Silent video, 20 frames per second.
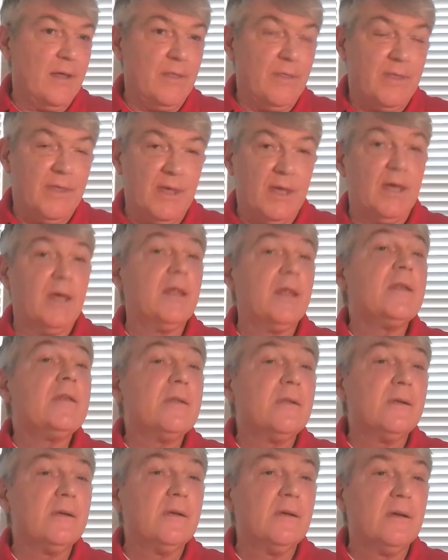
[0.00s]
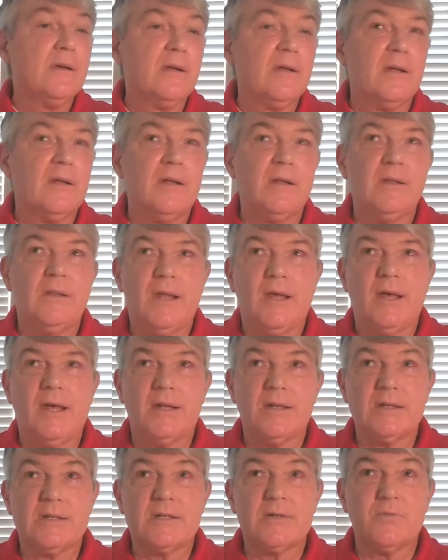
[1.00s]
And then
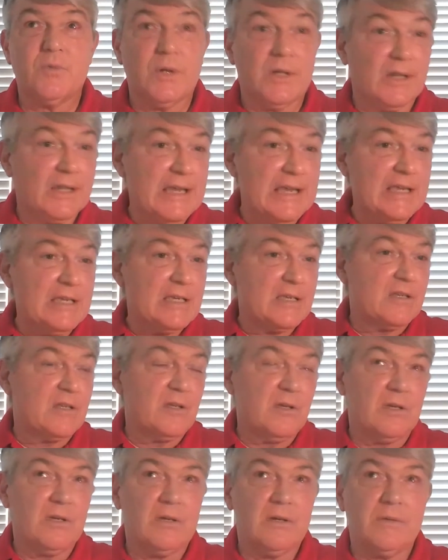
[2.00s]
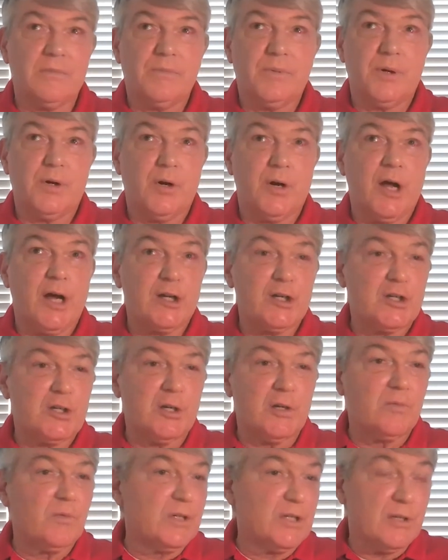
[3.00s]
that's released to
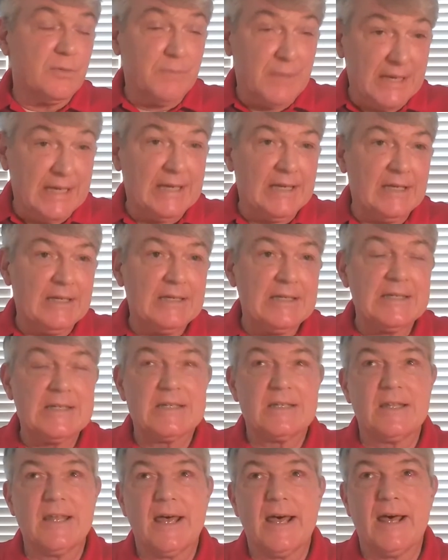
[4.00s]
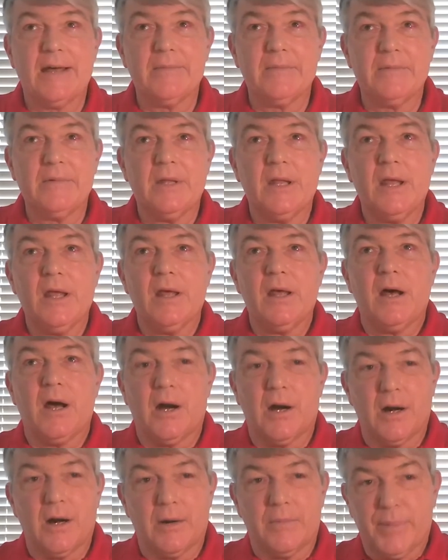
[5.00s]
production, which means that
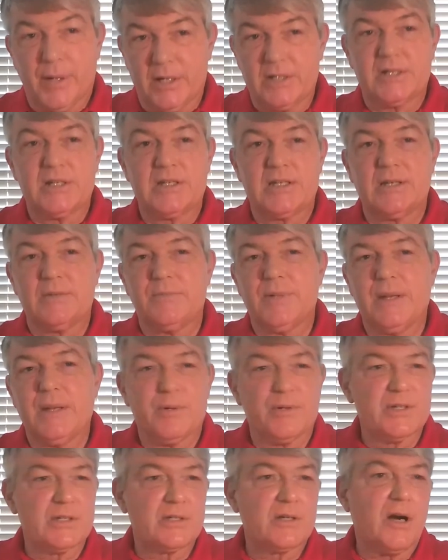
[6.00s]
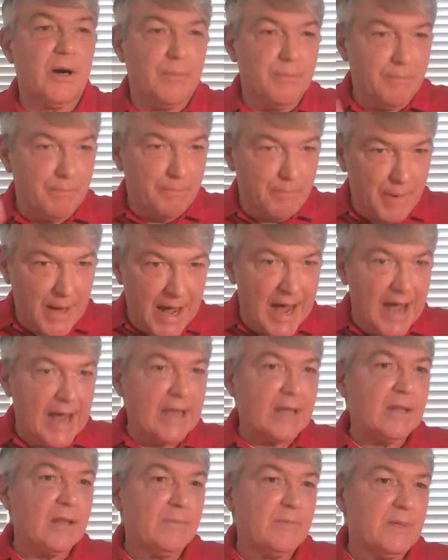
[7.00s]
our purchasing people start
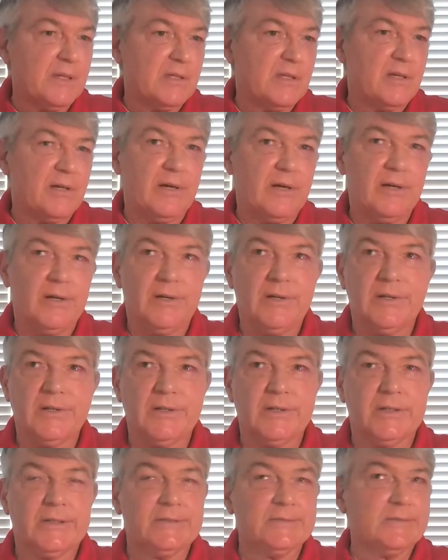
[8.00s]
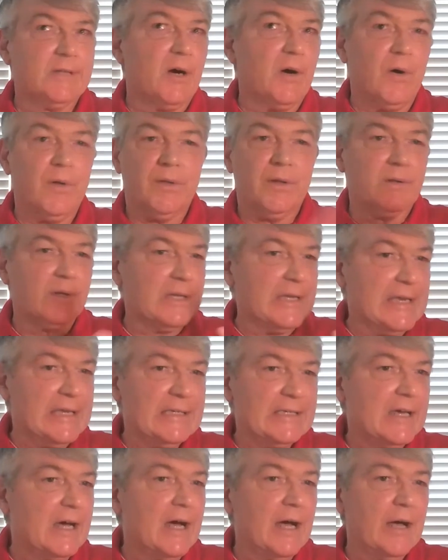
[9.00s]
buying the material and all the lead